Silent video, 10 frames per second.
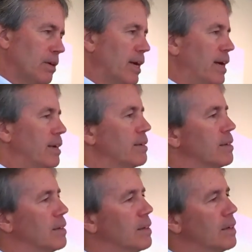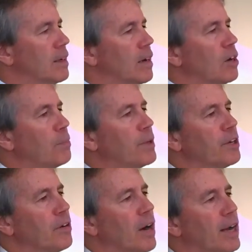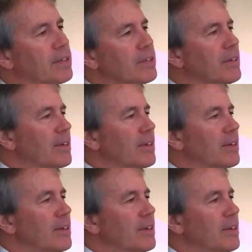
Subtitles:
Okay, open your eyes.